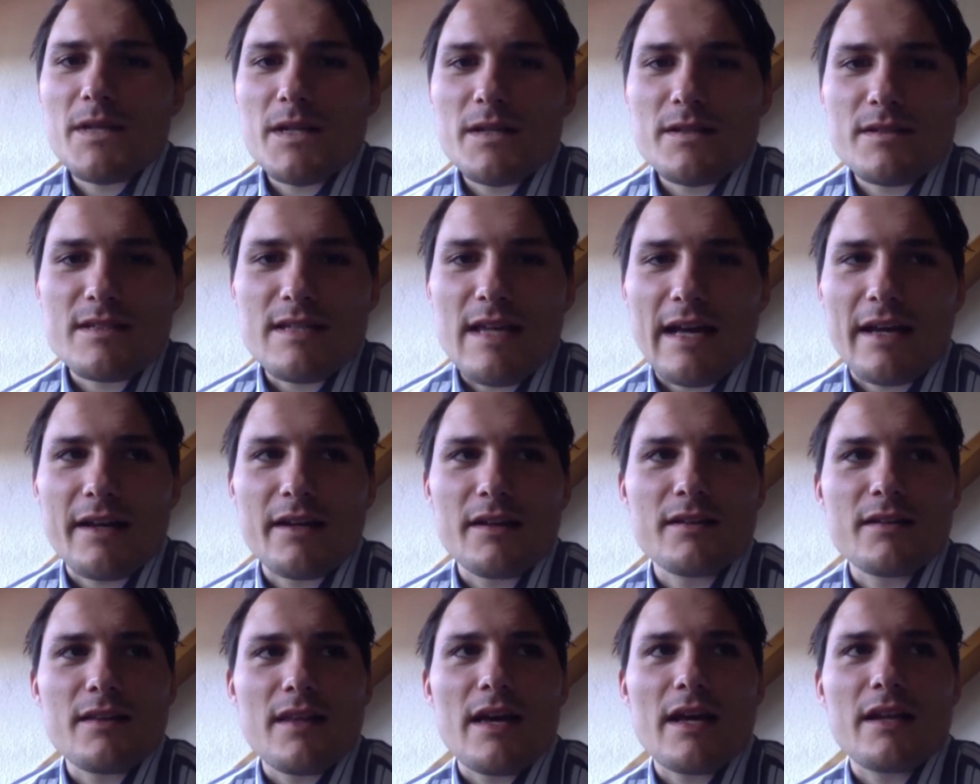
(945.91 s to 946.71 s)

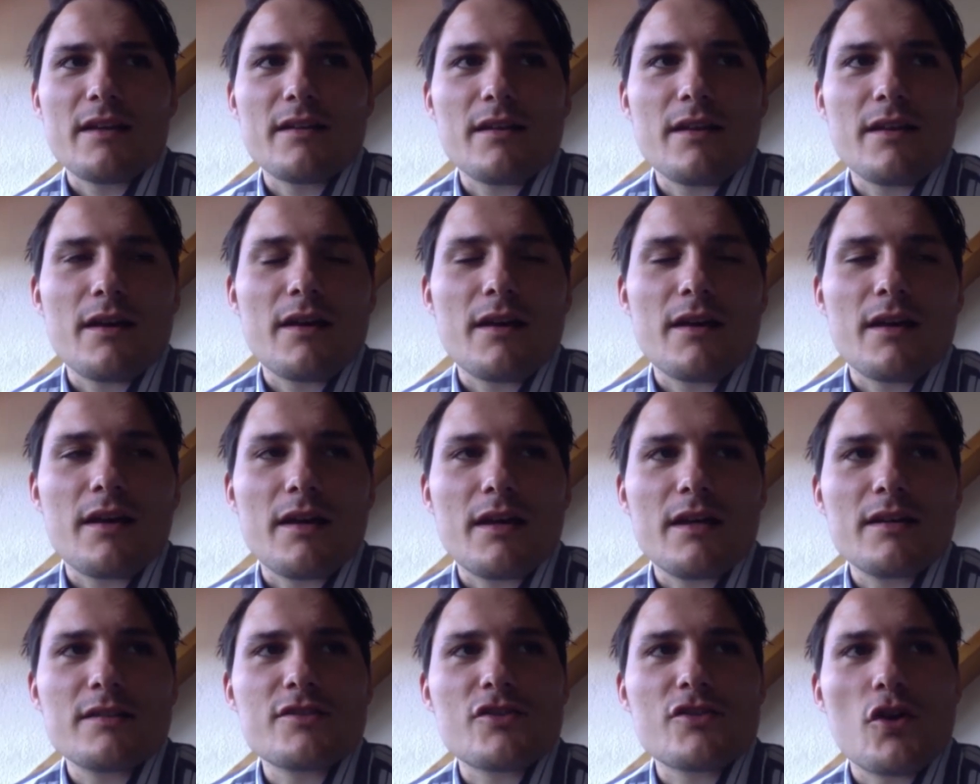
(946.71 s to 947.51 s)
Second, then
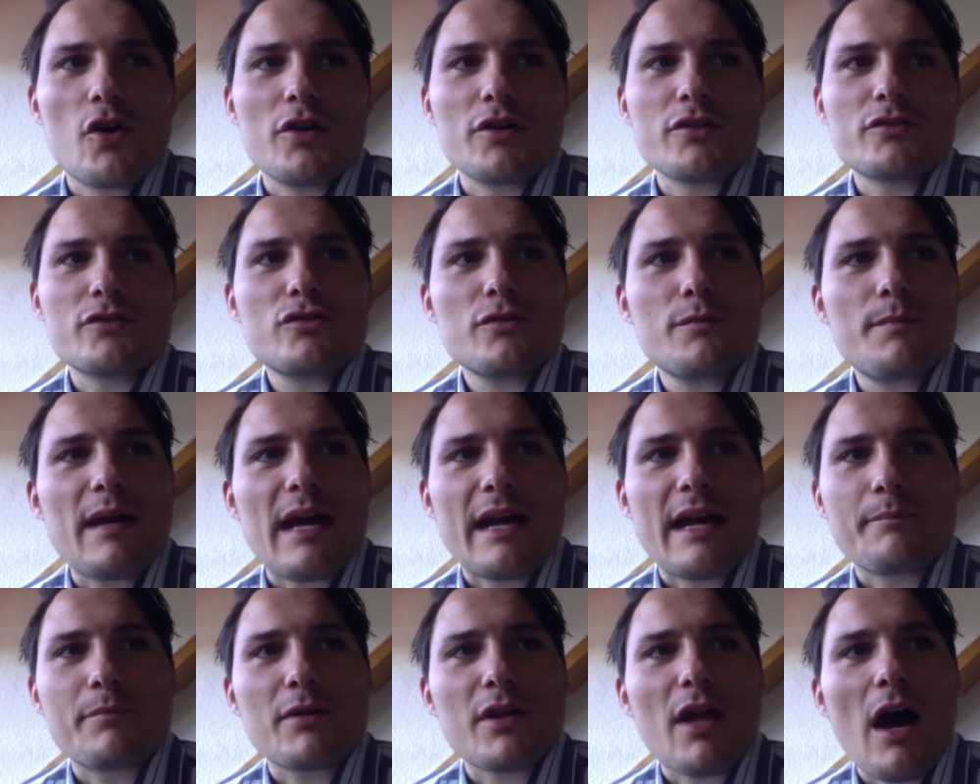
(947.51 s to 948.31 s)
is going to a
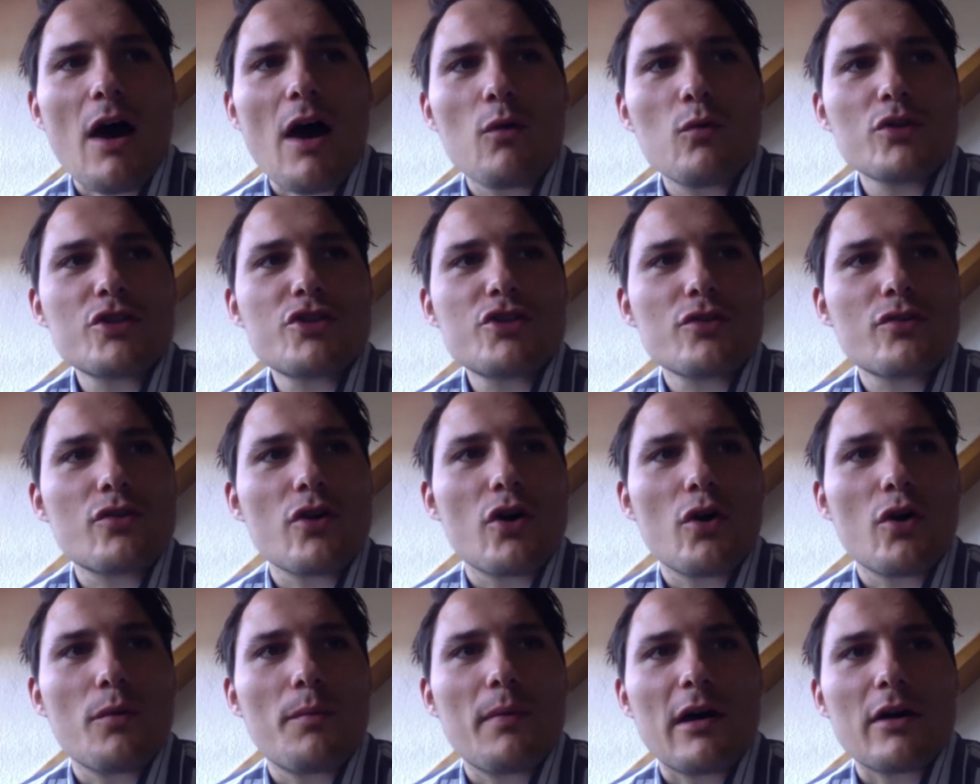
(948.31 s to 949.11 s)
bank. But how would you
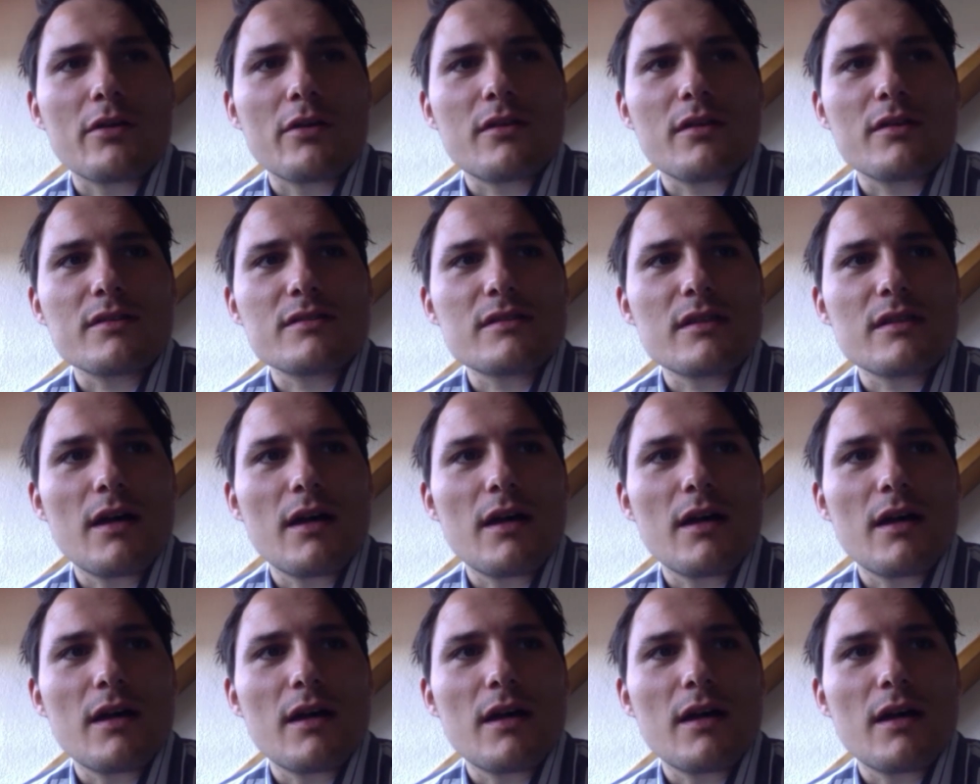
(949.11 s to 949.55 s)
go about this?